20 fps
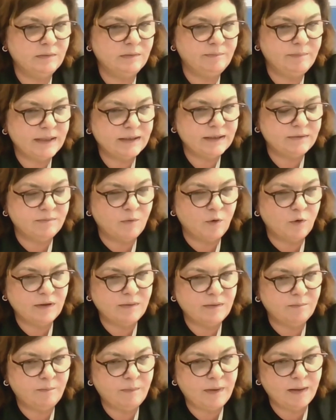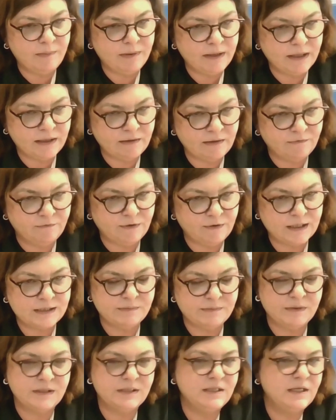bet more in public
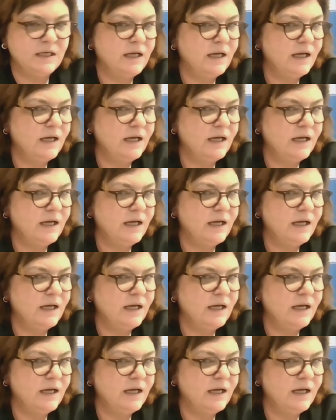investments,